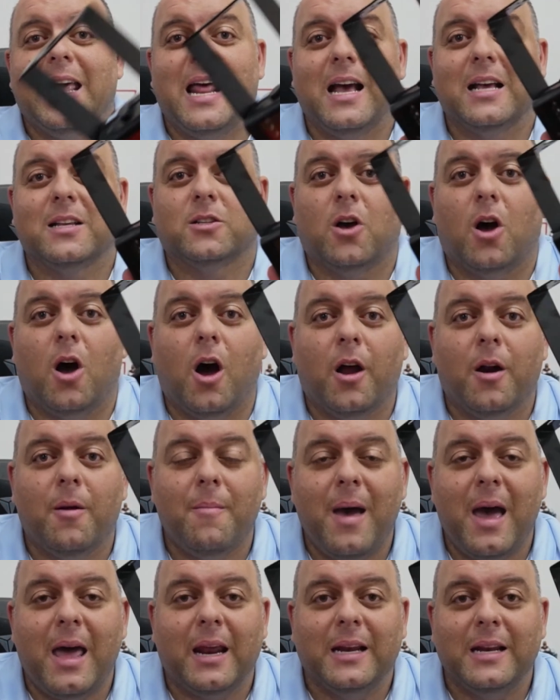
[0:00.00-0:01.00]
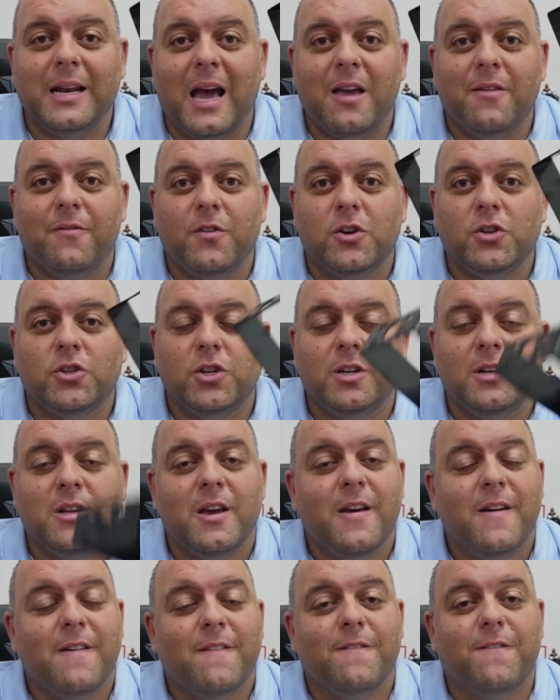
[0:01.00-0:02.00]
It has automatic night vision,
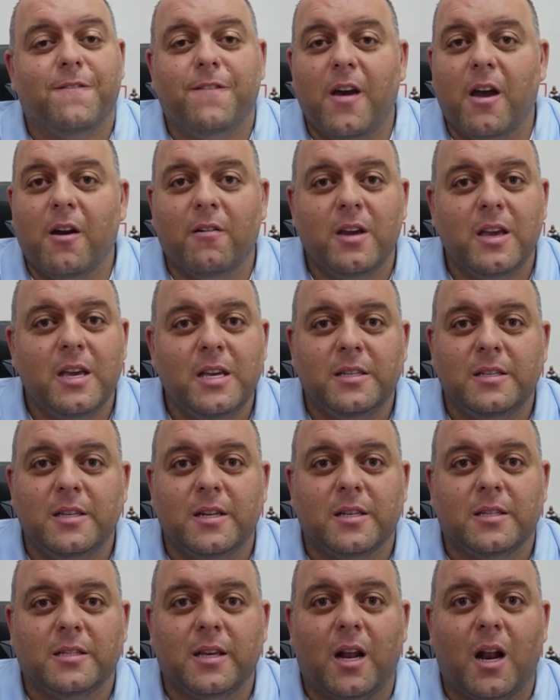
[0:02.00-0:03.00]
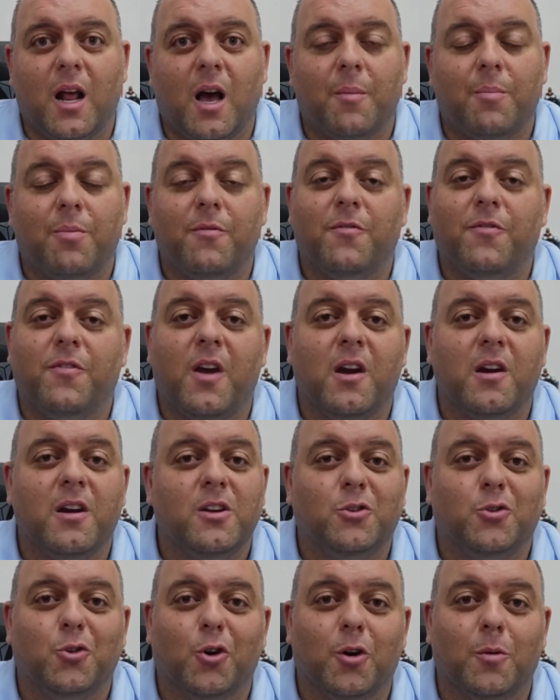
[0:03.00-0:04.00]
very easy to set up,
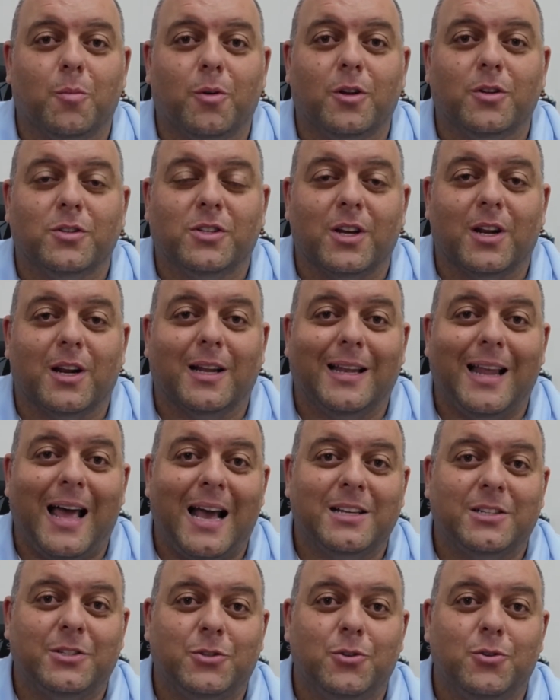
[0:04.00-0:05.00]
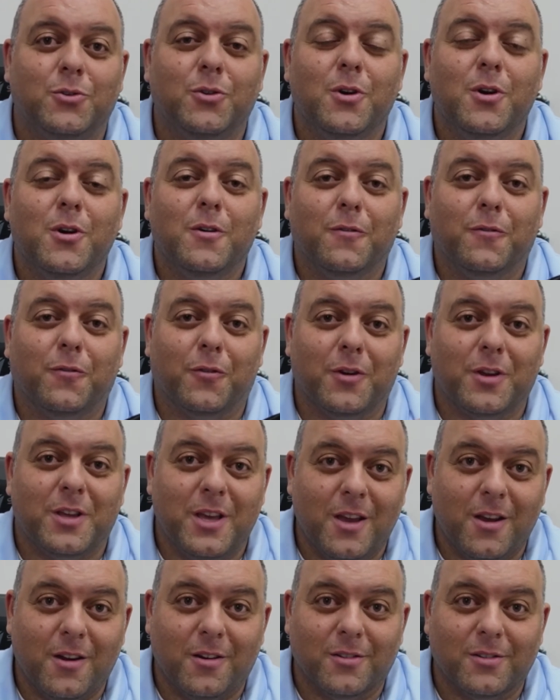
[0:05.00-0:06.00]
very durable. It's gonna last you for
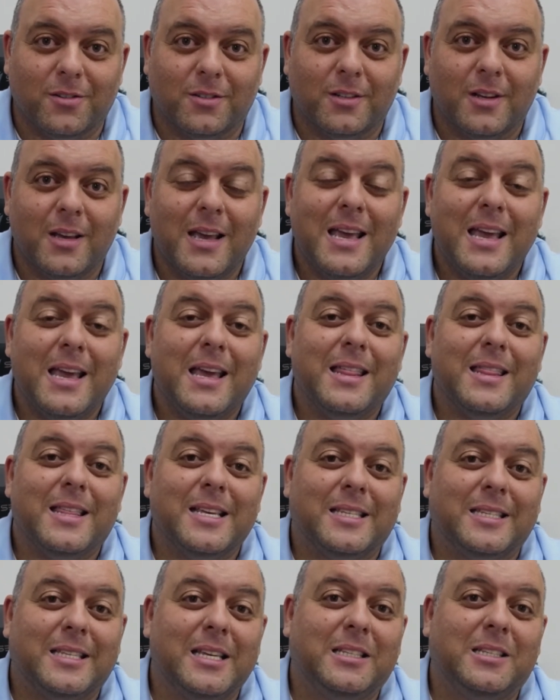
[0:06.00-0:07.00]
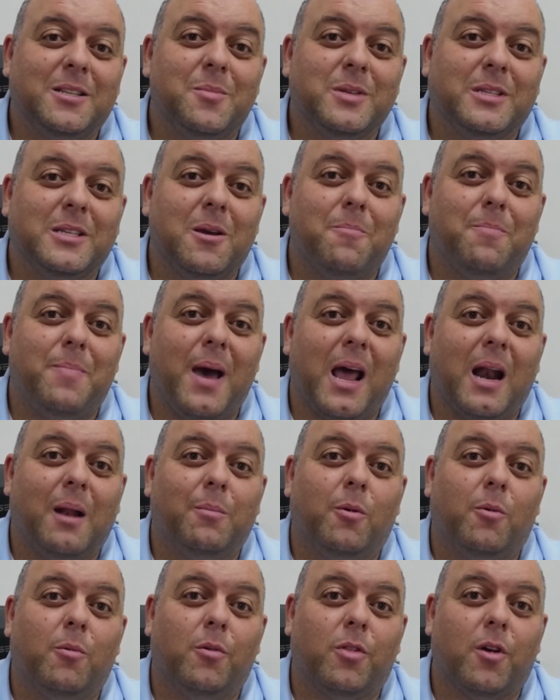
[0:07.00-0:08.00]
years. This system is
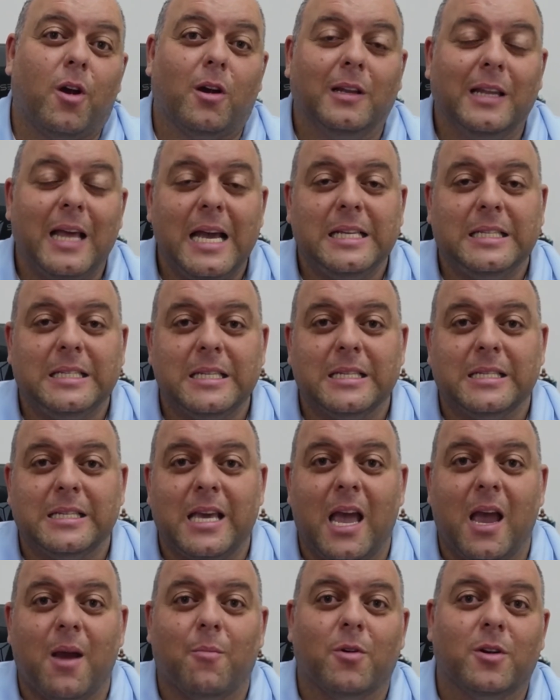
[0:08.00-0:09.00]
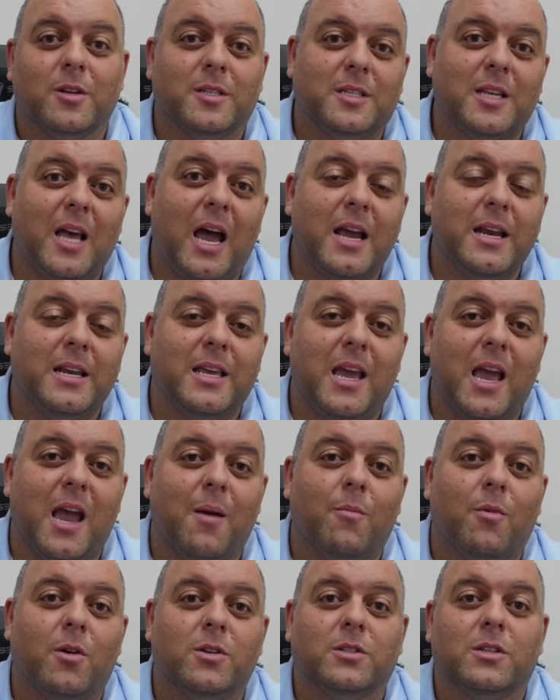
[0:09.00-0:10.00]
compatible with our license cameras, side
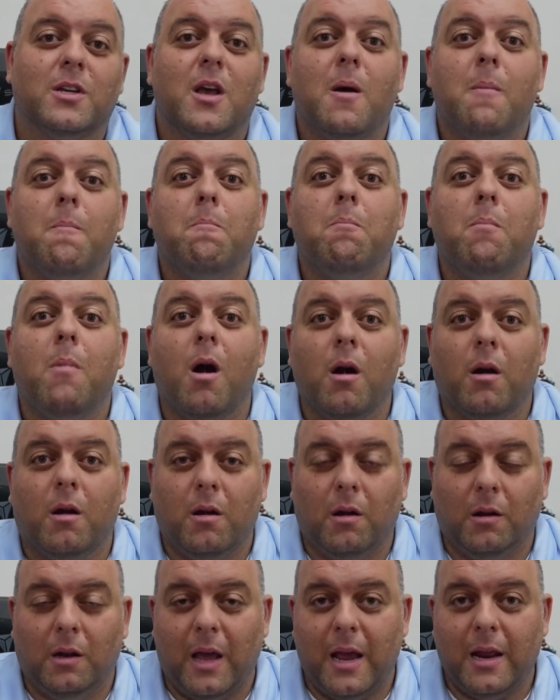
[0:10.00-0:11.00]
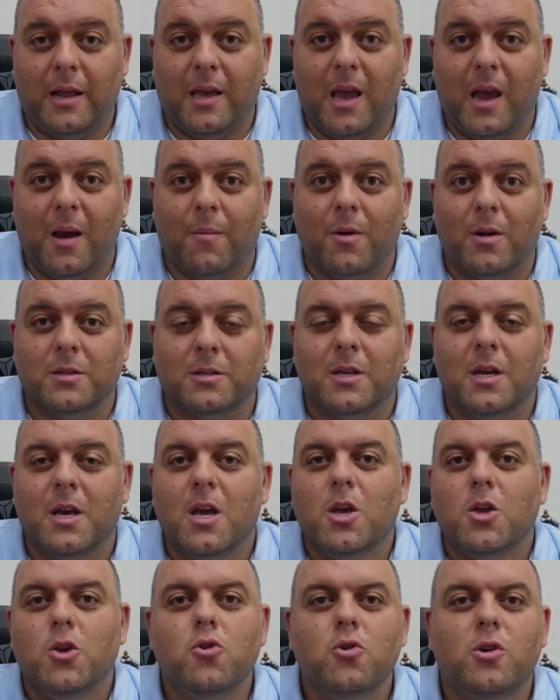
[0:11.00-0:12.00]
cameras, marker light cameras.
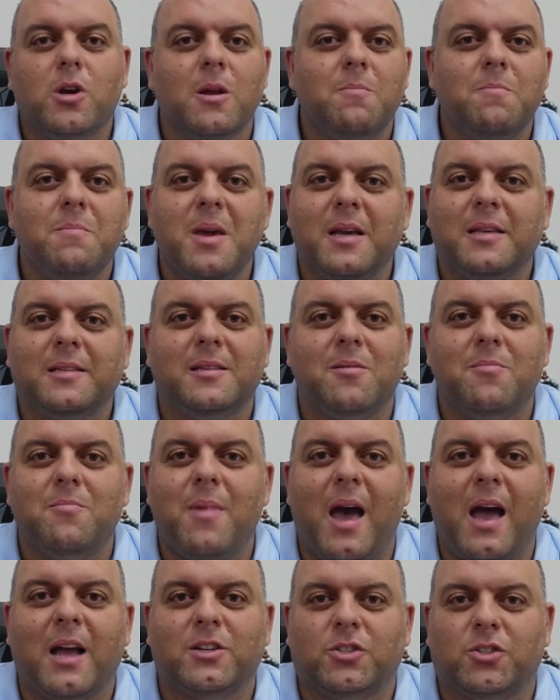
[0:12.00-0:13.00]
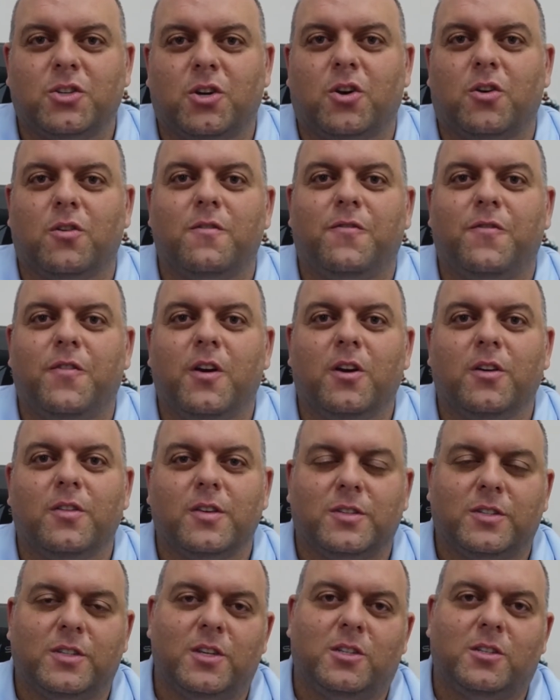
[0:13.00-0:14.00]
You can mix and match to configure
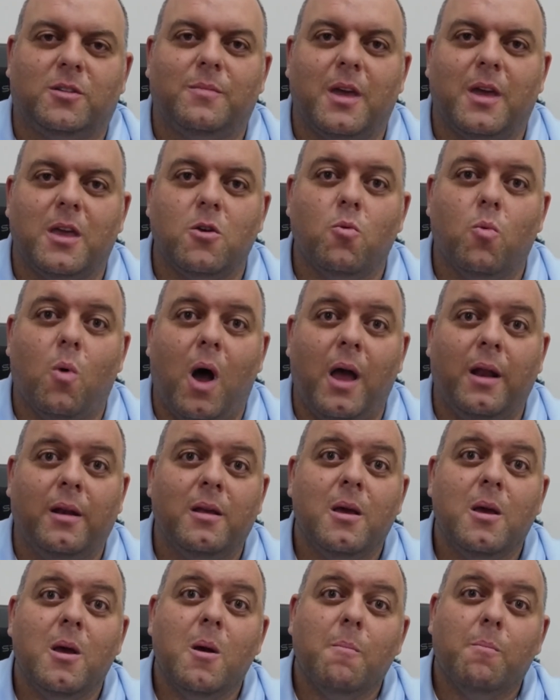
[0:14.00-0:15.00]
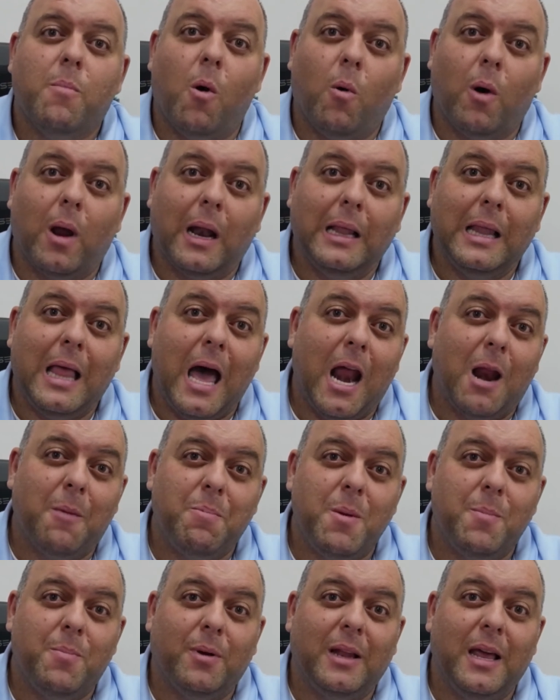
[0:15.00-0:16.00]
the system that you want. But what a lot of
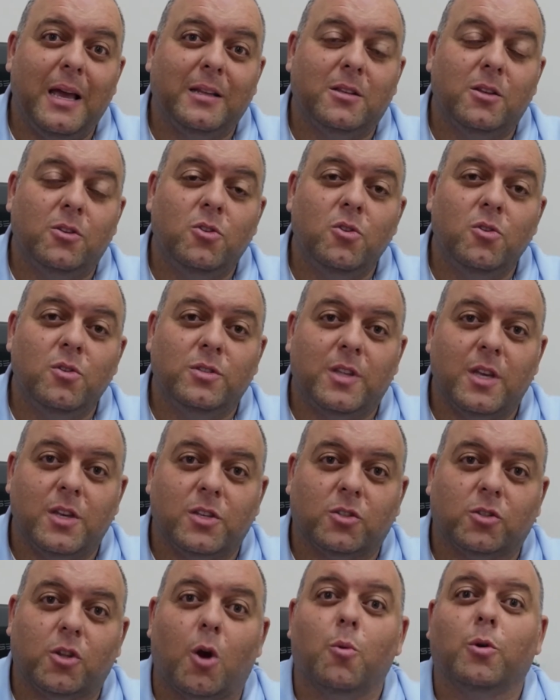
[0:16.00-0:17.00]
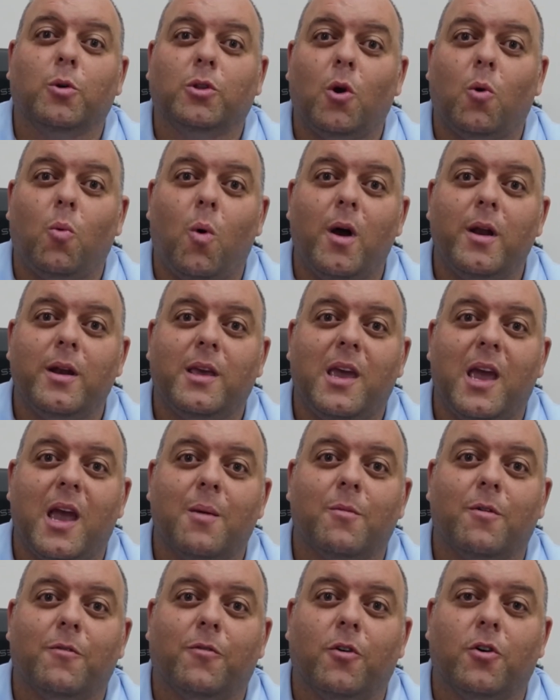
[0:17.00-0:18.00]
people like to do is they start with the one
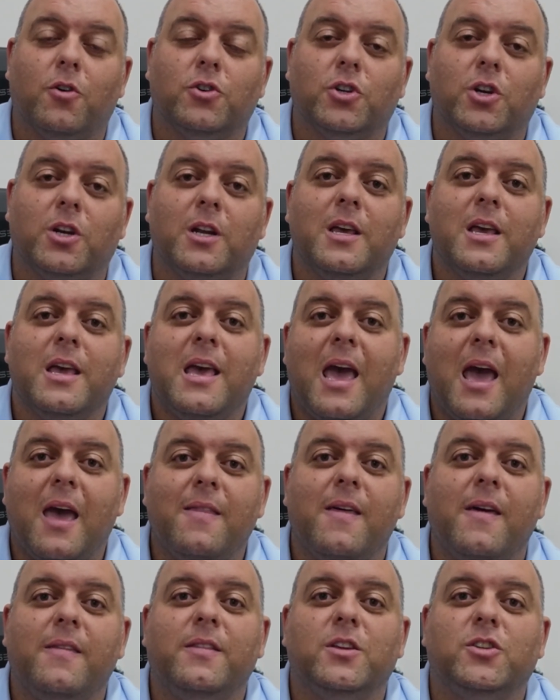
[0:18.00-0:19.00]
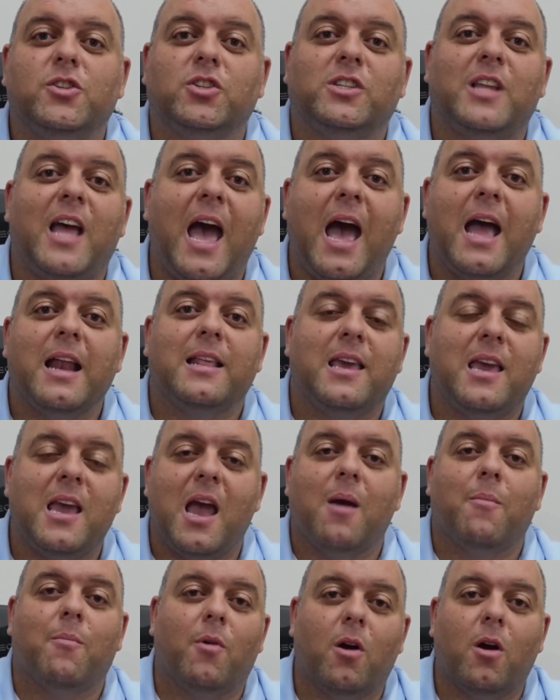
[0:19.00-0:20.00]
camera version and then they just add
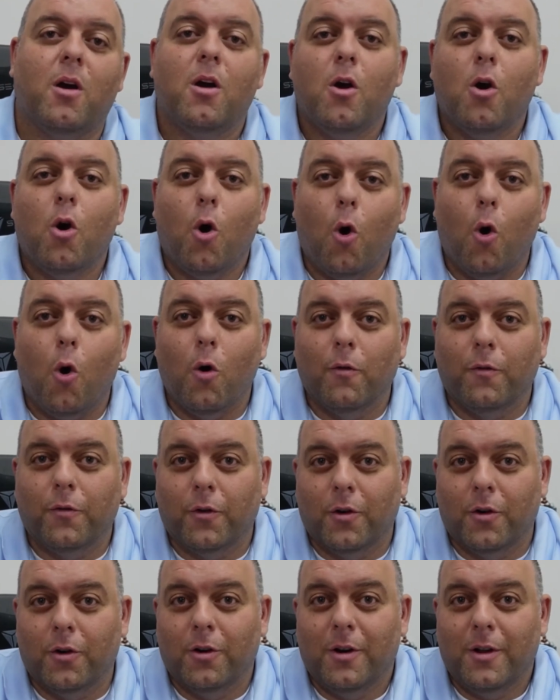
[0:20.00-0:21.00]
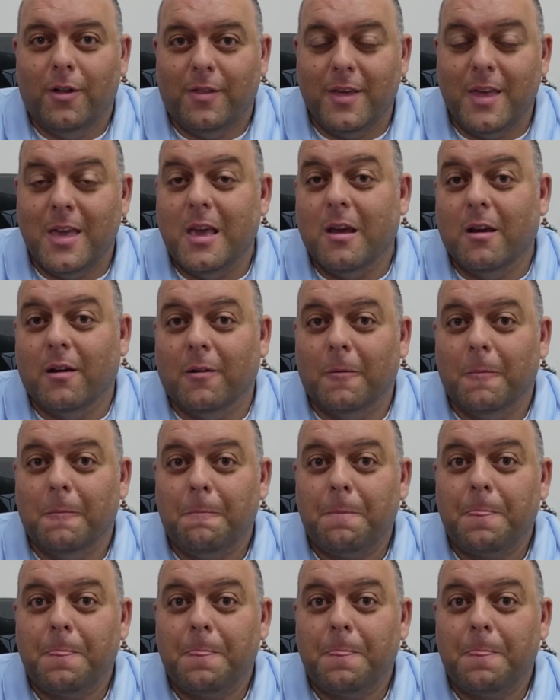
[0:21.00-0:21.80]
camera over the year.